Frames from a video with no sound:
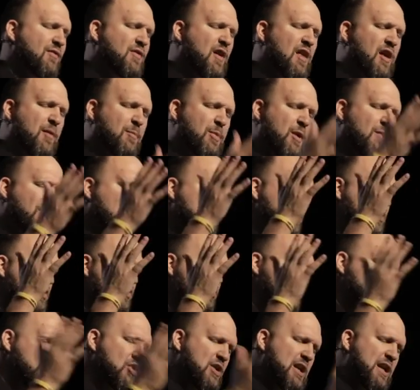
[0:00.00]
Father, I pray for new
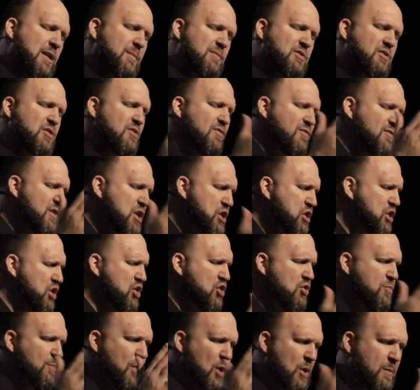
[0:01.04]
dreams, new vision,
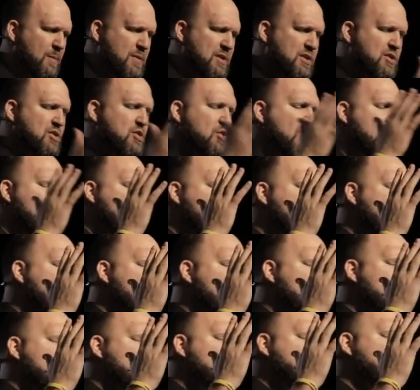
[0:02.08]
new purpose,
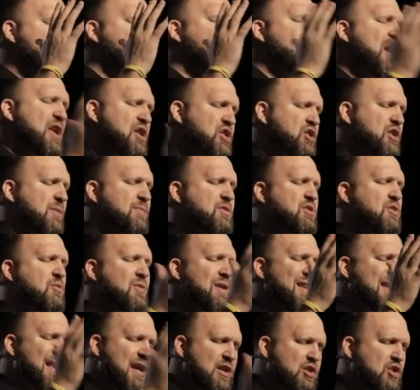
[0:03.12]
new friendships, new
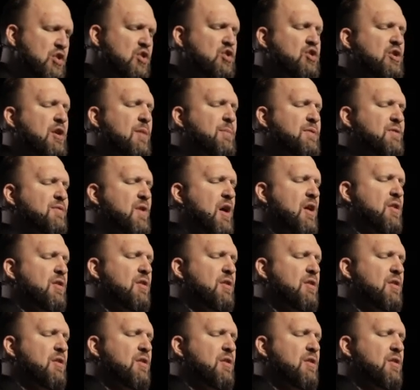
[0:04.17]
relationships, Father.